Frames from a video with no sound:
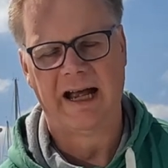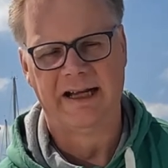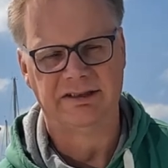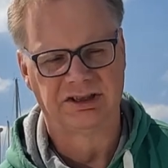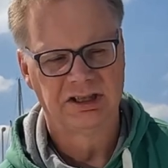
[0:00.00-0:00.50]

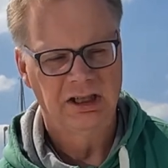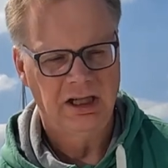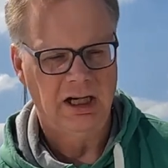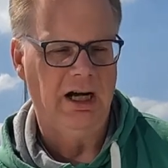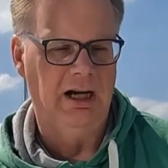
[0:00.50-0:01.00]
and
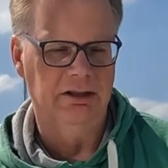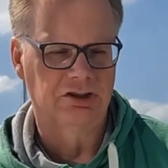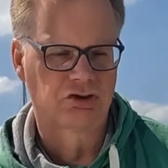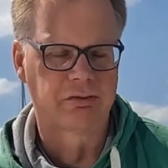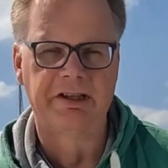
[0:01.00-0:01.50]

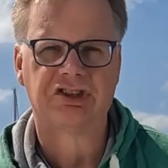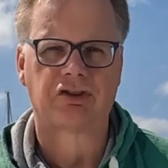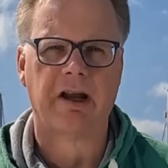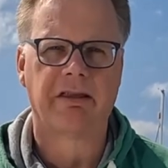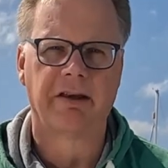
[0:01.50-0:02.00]

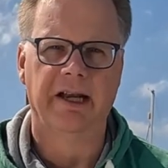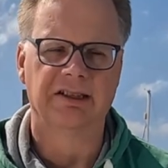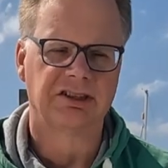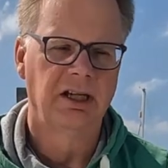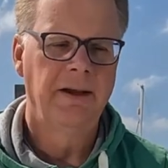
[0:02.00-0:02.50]
re-strengthen
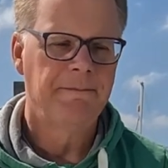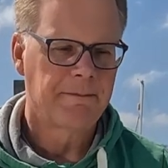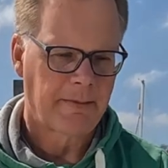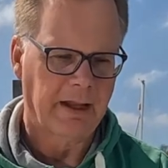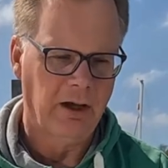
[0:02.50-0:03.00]
it.
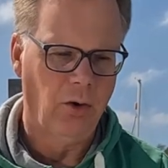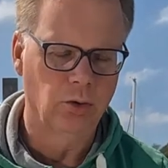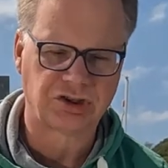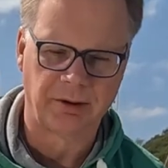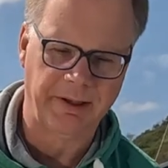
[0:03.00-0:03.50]

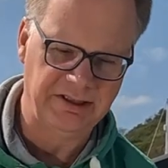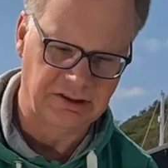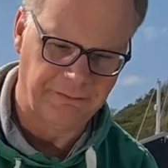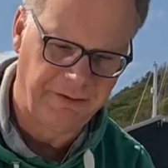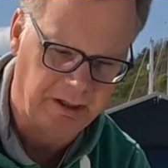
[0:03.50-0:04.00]
Also means
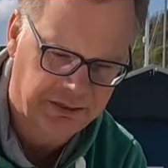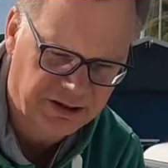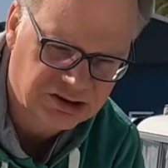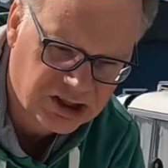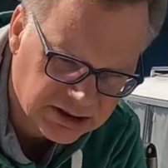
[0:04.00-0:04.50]
that fitting
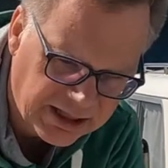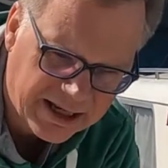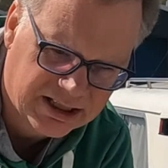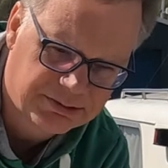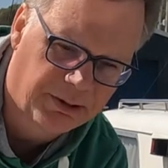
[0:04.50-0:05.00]
things to your
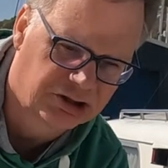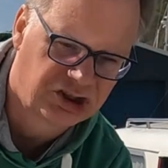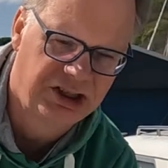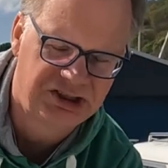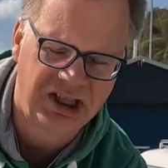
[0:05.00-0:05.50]
deck is much
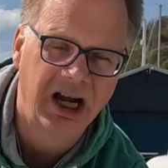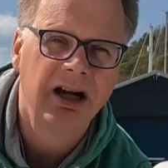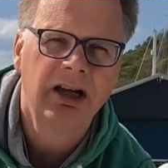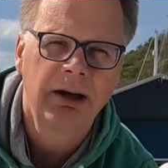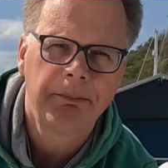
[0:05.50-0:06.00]
easier,
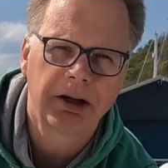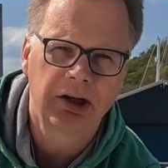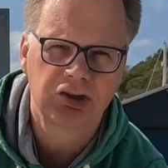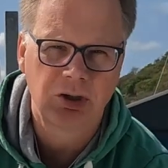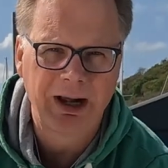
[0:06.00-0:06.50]

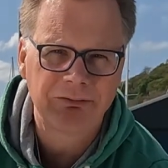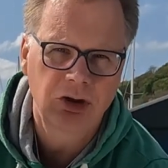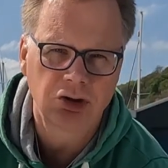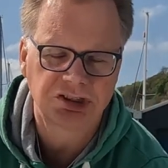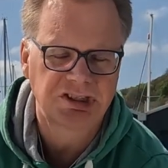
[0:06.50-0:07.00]
because you haven't
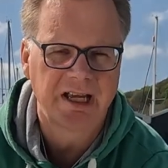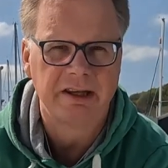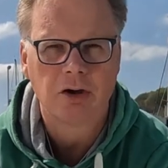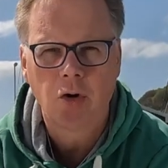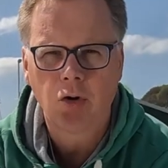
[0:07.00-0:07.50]
got to take
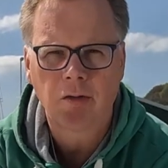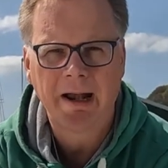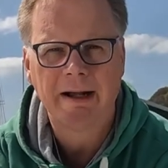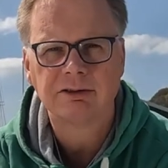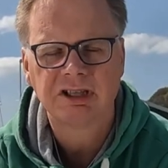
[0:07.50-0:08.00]
the core
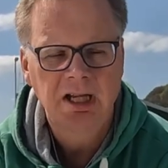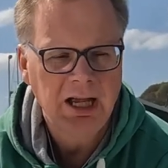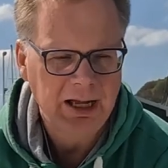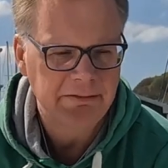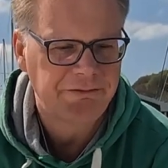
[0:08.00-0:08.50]
out
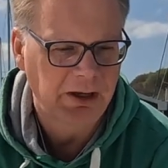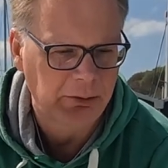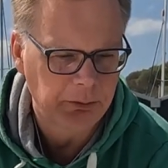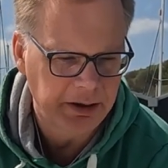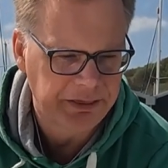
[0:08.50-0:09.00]
and fill
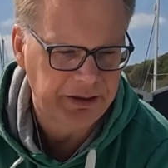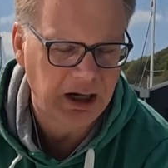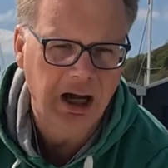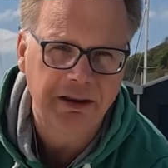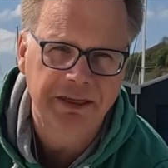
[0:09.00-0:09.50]
it with
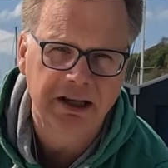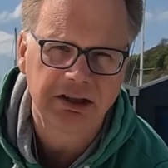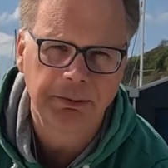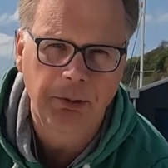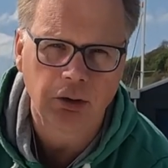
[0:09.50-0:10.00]

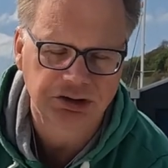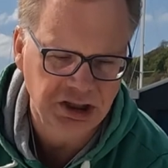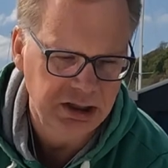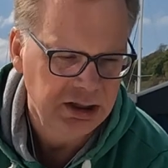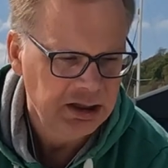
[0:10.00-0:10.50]
thickened
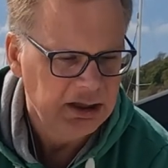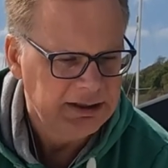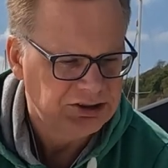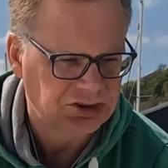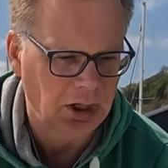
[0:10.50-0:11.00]
epoxy.
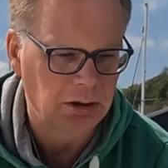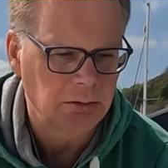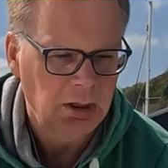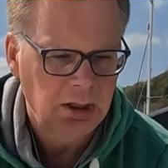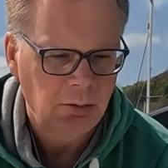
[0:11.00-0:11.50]
So
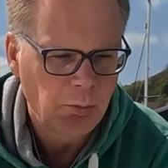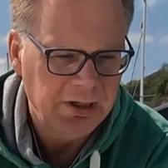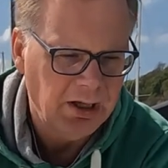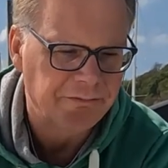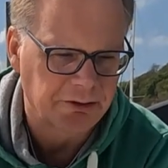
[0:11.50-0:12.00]
we
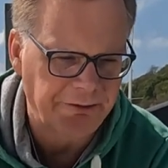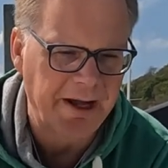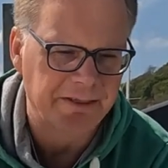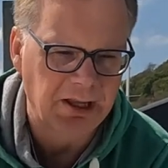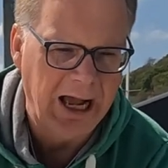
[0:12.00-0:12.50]
love the
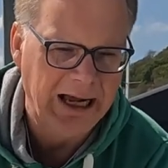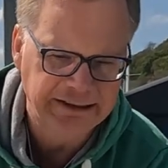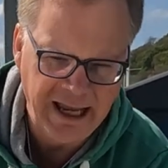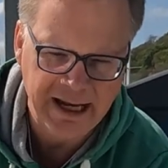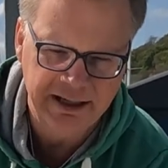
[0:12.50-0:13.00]
fact that our
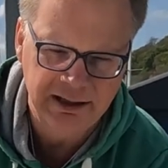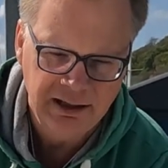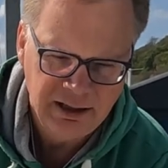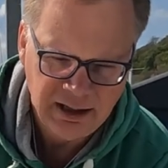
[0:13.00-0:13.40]
deck